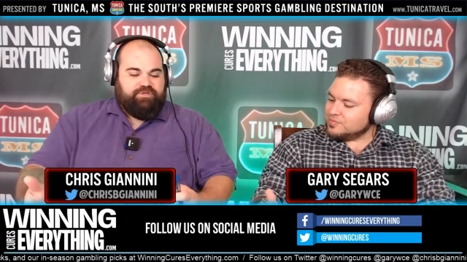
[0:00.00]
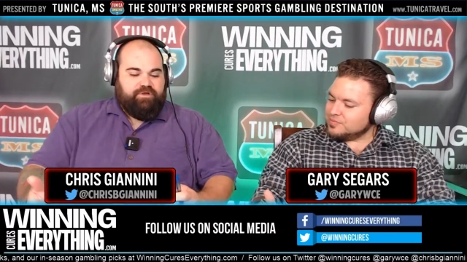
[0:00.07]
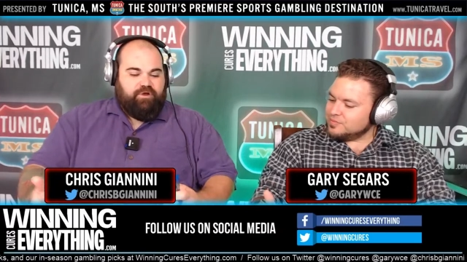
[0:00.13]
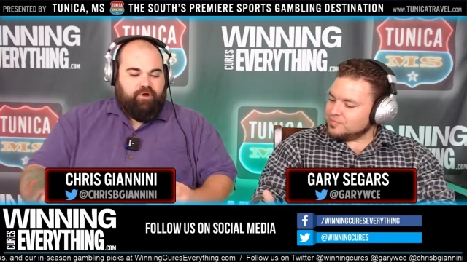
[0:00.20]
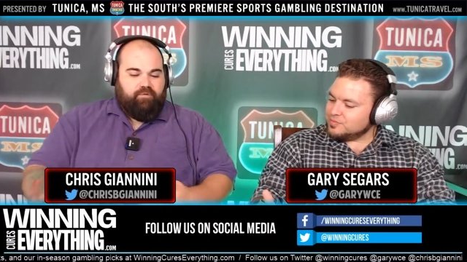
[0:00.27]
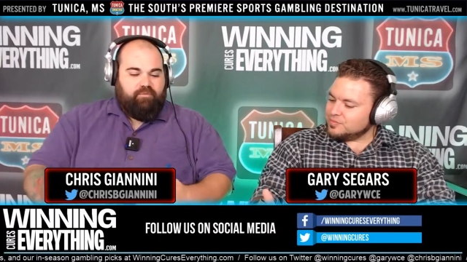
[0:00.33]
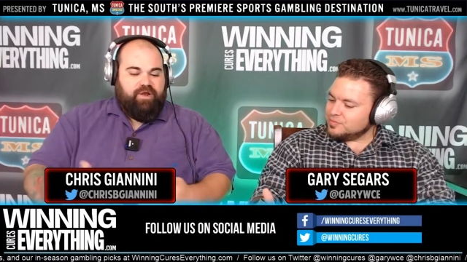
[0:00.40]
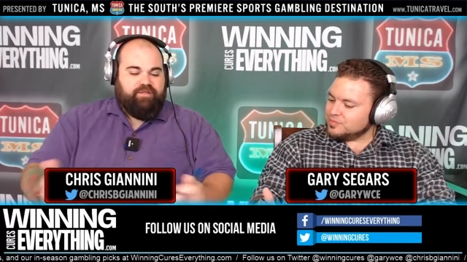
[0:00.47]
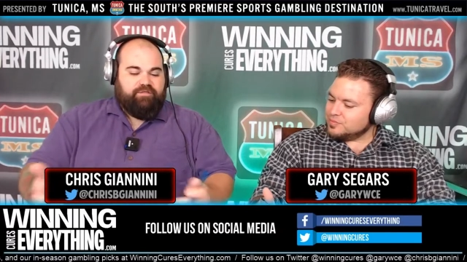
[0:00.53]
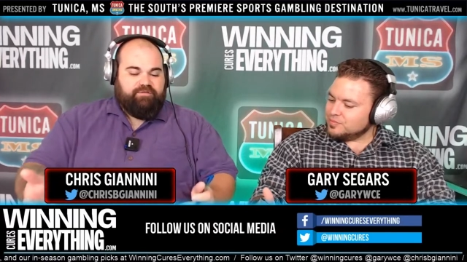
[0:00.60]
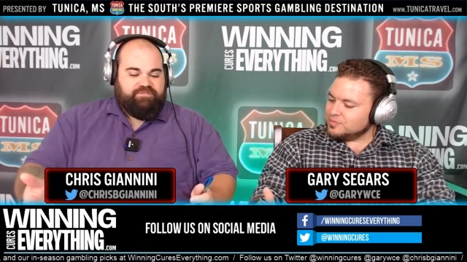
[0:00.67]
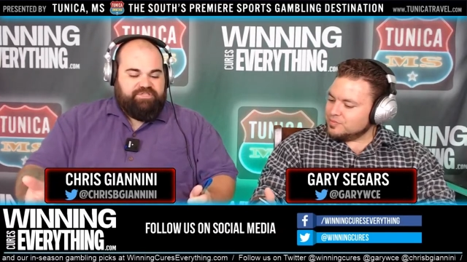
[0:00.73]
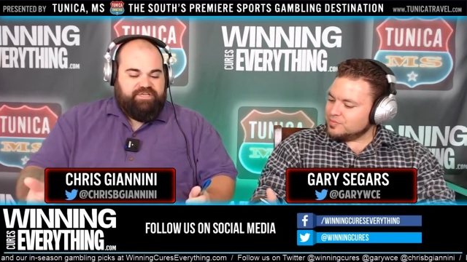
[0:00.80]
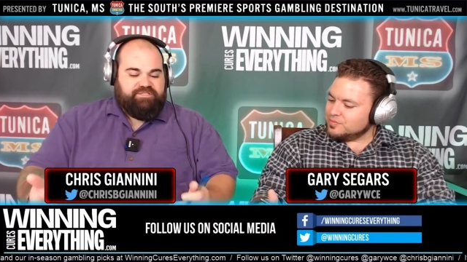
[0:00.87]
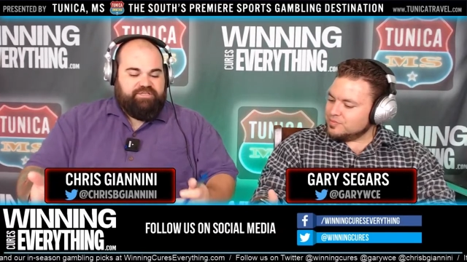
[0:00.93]
Speaker 1: our regular
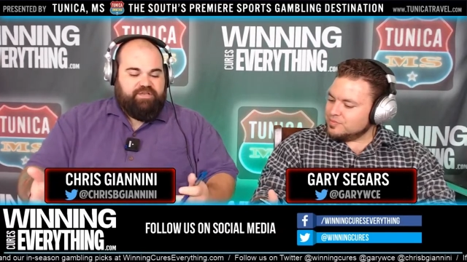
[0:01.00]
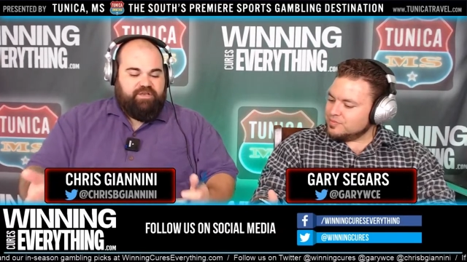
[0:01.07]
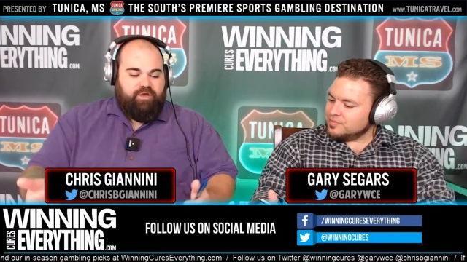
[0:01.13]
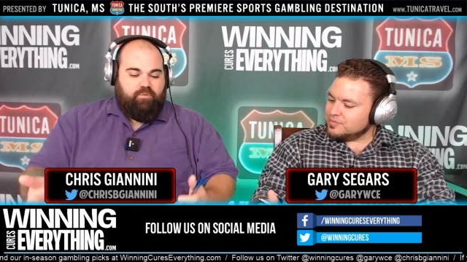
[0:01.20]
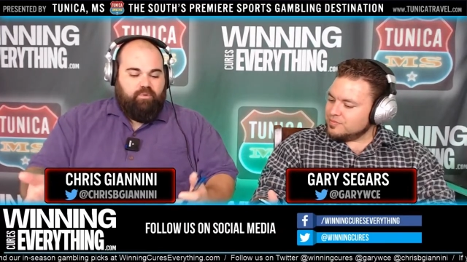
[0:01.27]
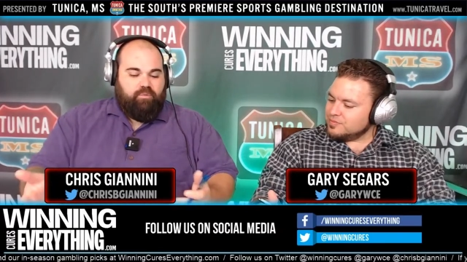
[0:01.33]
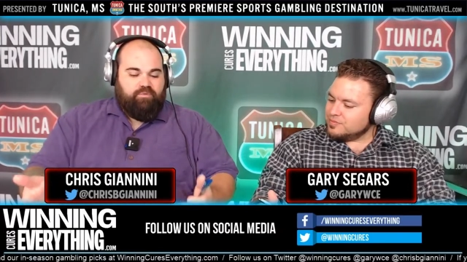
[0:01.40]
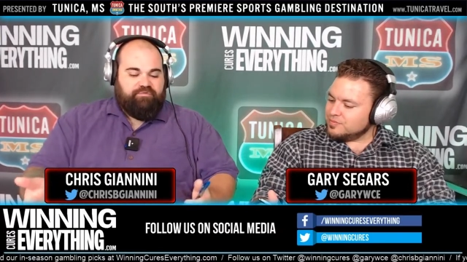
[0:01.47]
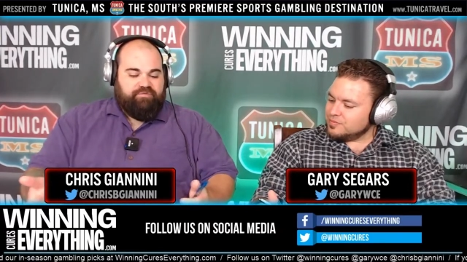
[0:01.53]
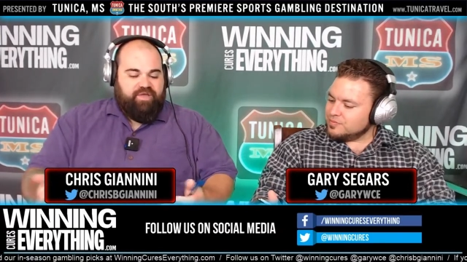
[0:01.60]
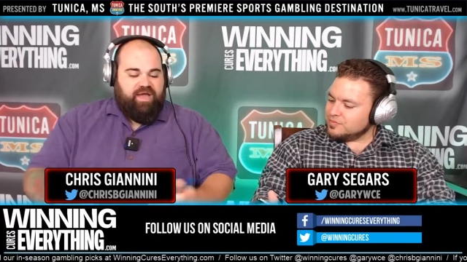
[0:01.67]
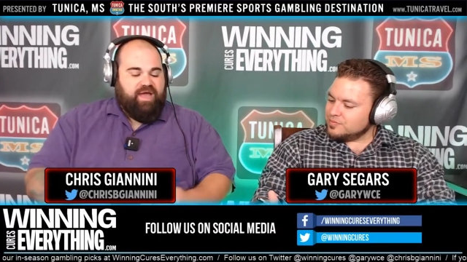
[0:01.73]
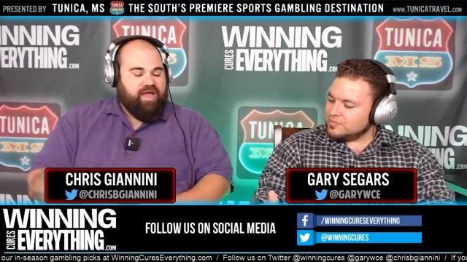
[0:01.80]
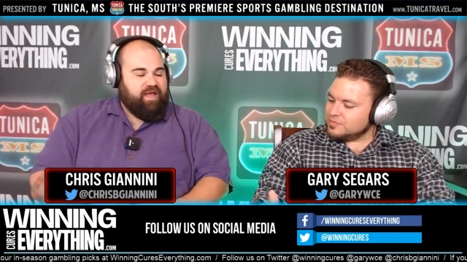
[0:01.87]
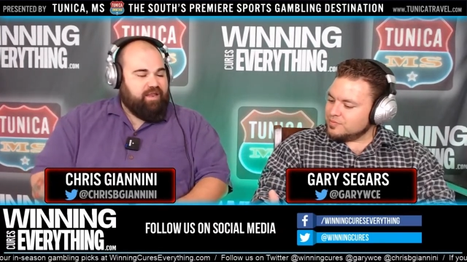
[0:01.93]
season, know what we've
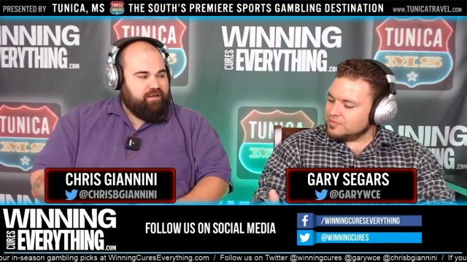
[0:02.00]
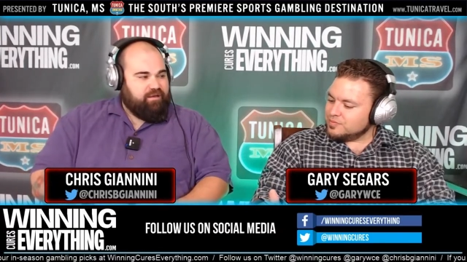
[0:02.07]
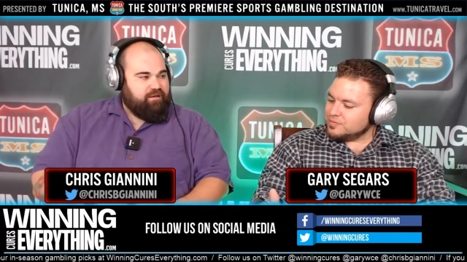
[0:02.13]
got.